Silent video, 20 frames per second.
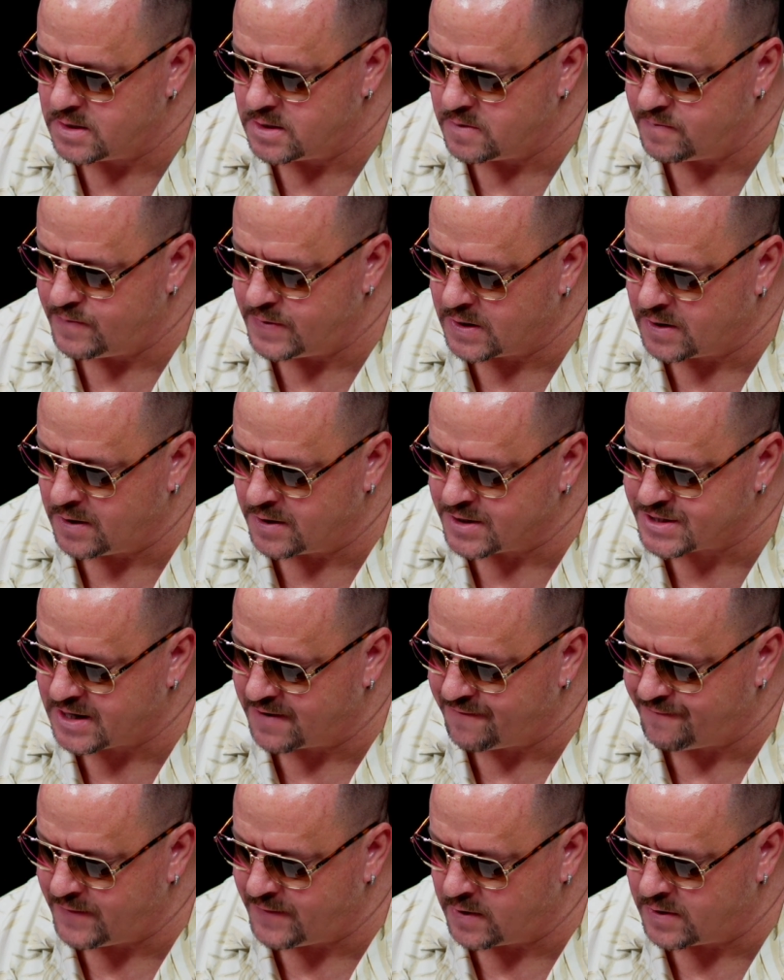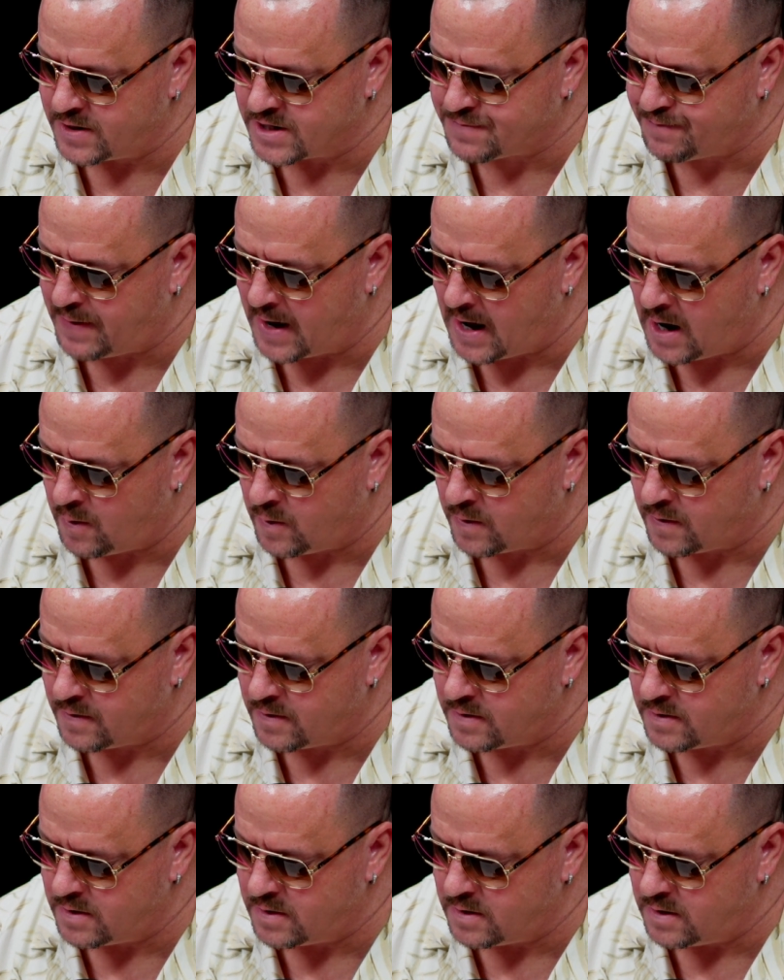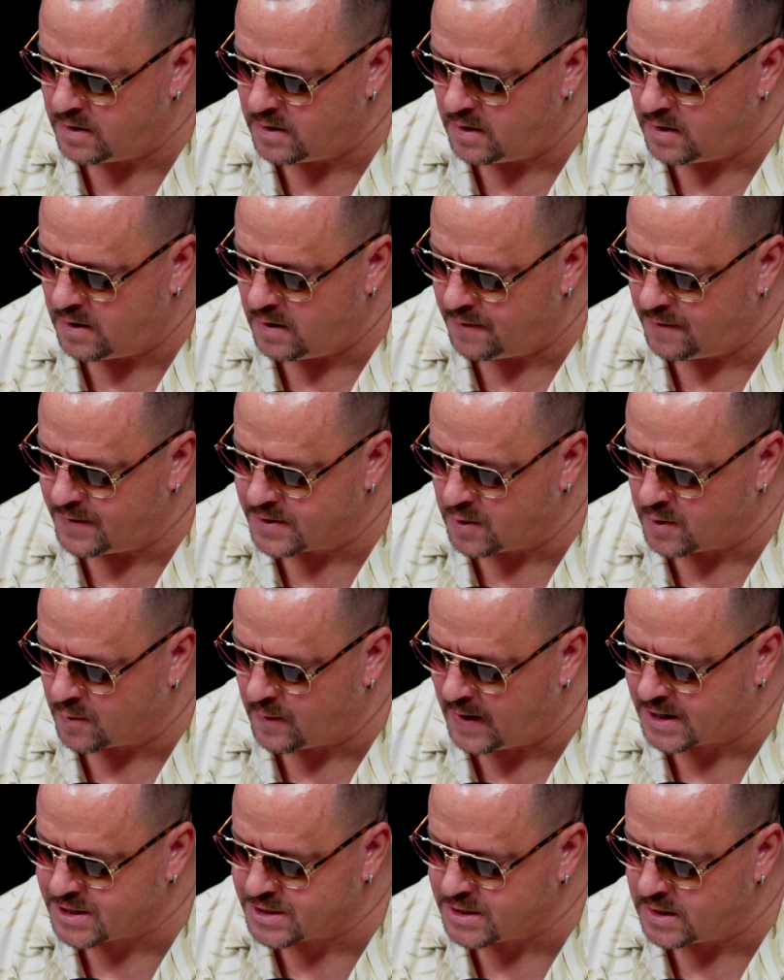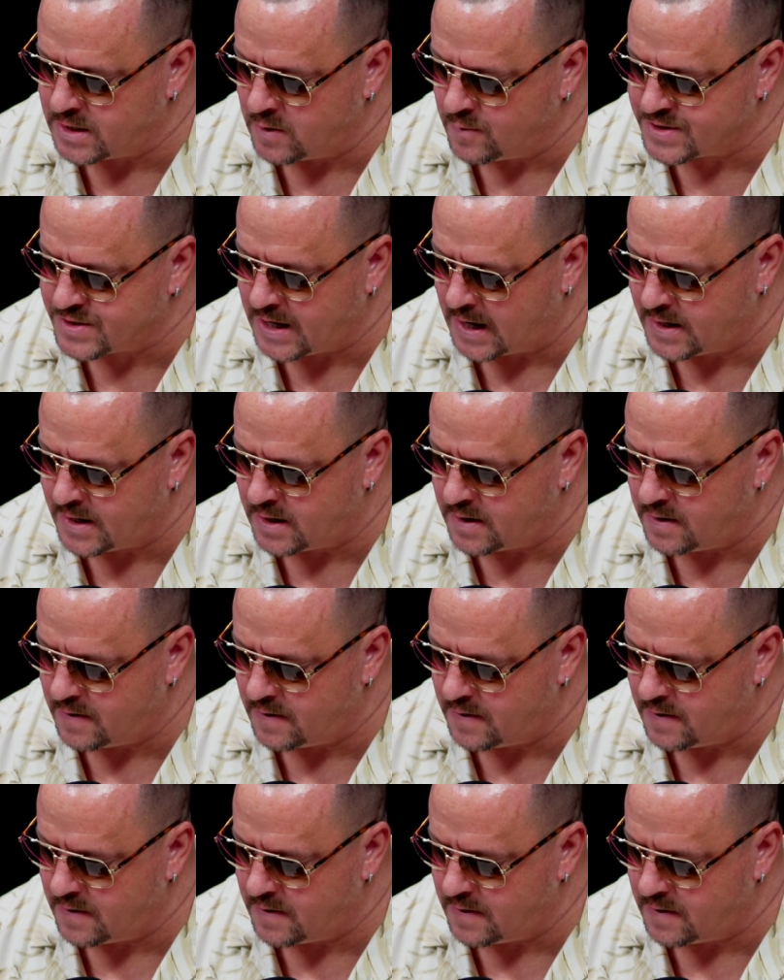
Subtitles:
because they feared his power, the direction he was headed.